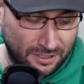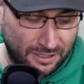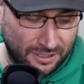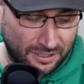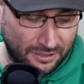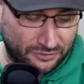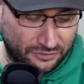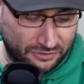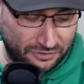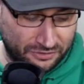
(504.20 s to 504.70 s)

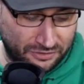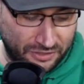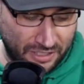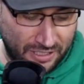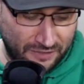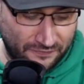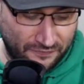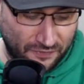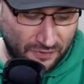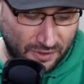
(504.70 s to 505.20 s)

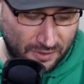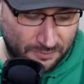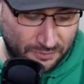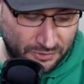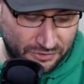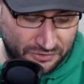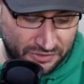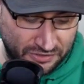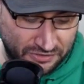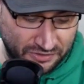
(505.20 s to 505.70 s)
State Farm
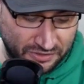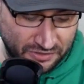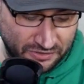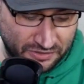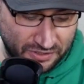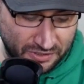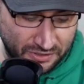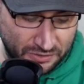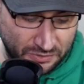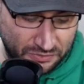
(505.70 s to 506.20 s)
to
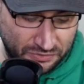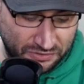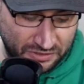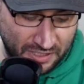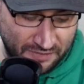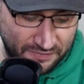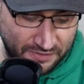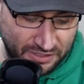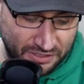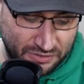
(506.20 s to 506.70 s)
discontinue
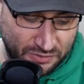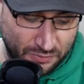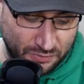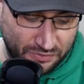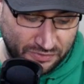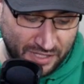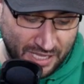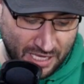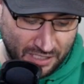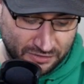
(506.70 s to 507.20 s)

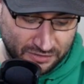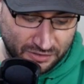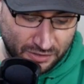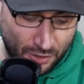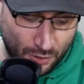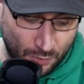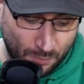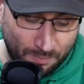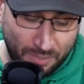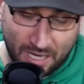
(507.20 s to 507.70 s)
72,000
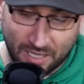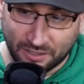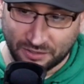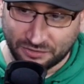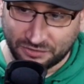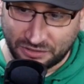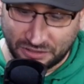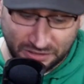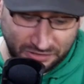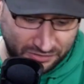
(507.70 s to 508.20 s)
home
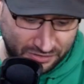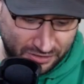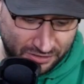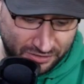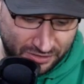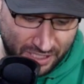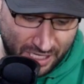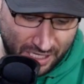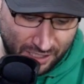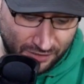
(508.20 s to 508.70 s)
policies
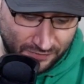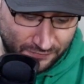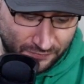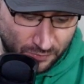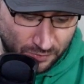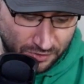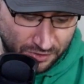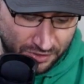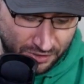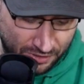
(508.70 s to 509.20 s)
in
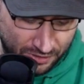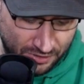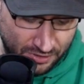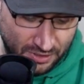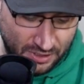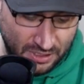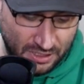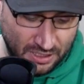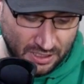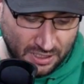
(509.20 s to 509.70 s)
California.
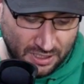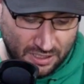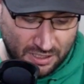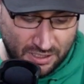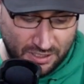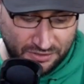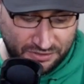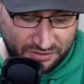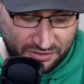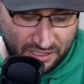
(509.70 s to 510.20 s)

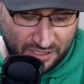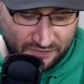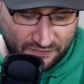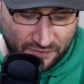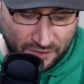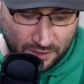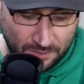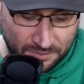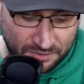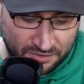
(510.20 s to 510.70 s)
State
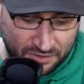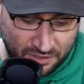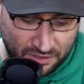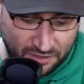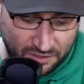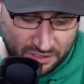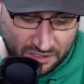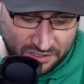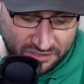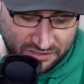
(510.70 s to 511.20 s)
Farm is going
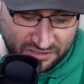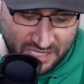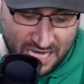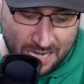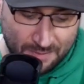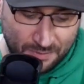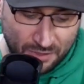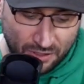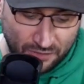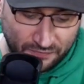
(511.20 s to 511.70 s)
to need a
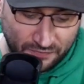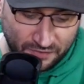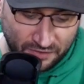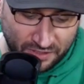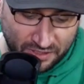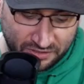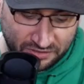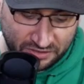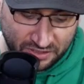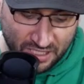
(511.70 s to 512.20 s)
scapegoat for
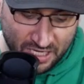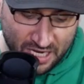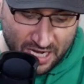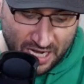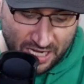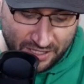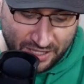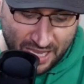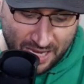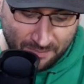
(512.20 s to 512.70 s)
this,
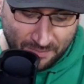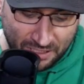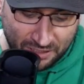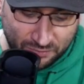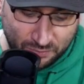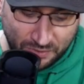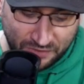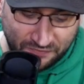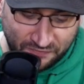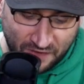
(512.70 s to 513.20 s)
and that
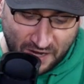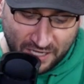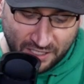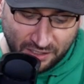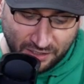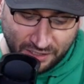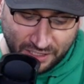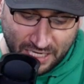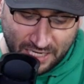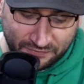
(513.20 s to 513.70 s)
means we
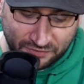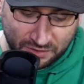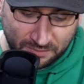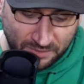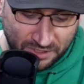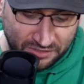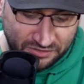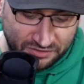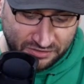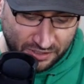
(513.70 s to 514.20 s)
finally have some
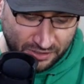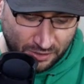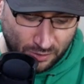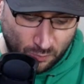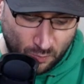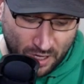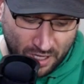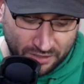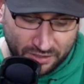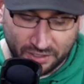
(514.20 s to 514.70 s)
insight
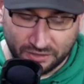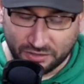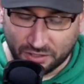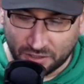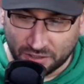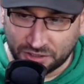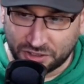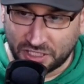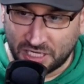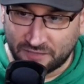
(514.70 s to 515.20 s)
on why they
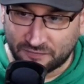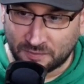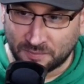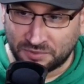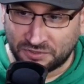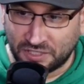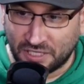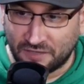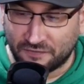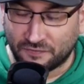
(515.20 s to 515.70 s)
turned Jake from
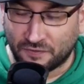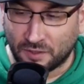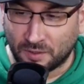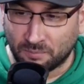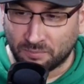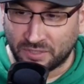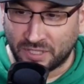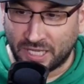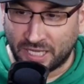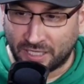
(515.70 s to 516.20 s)
State
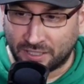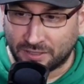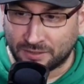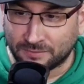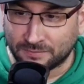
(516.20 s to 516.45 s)
Farm black.